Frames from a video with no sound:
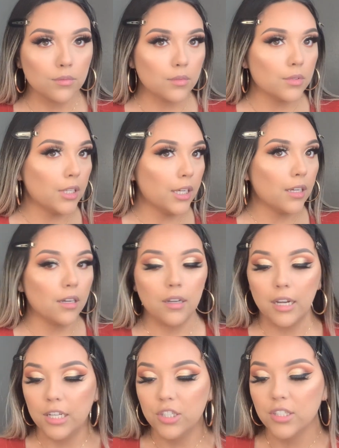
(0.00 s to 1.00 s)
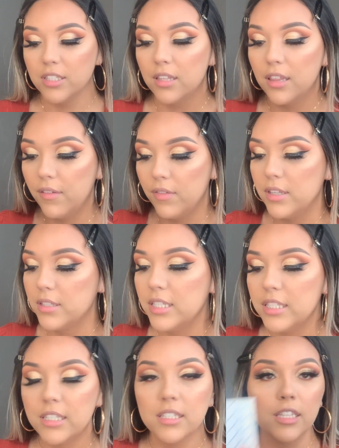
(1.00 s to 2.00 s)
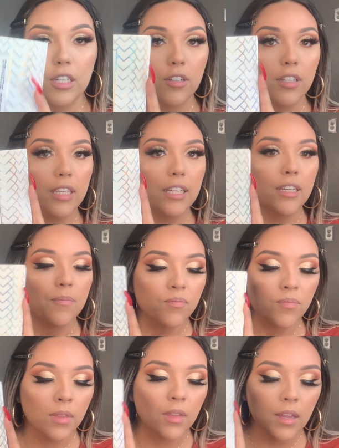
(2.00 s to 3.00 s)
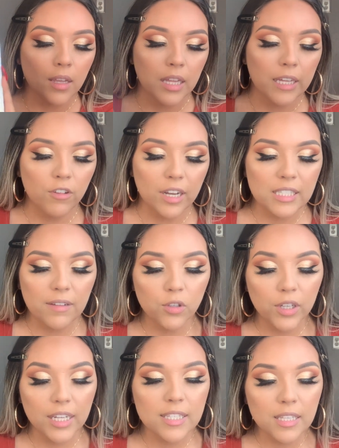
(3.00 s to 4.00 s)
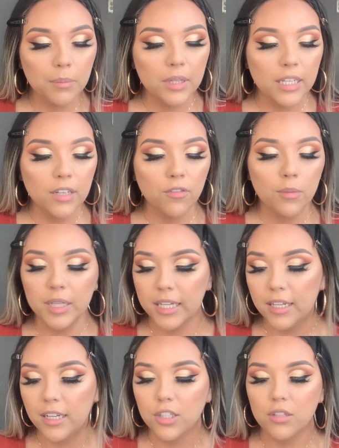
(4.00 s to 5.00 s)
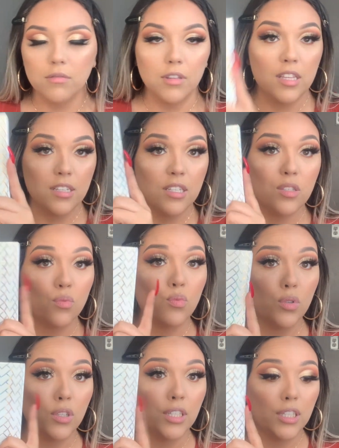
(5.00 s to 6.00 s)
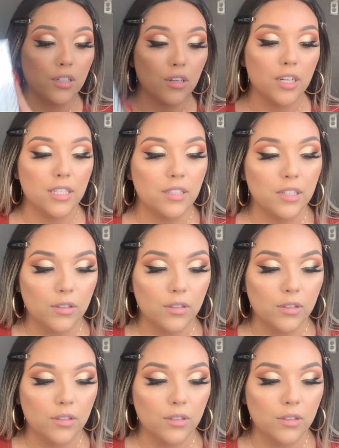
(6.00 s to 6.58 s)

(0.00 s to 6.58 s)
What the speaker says: Like, I just love this. This is literally, like, if you guys have to get something from Nikita, this is really good, honestly.